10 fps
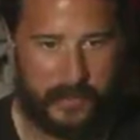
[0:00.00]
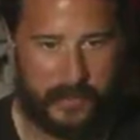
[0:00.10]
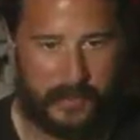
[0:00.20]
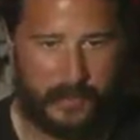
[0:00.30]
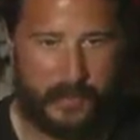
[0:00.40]

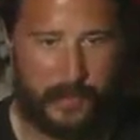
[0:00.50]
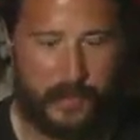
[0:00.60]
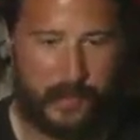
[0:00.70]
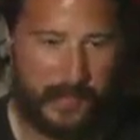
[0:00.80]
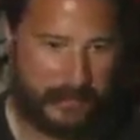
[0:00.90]
I juked
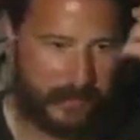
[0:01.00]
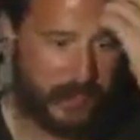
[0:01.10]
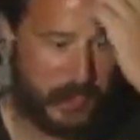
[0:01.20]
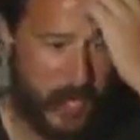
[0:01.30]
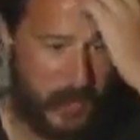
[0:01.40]
him out of his
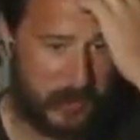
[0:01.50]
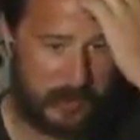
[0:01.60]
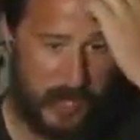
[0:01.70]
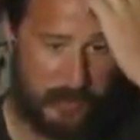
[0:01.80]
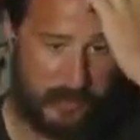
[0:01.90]
jock strap to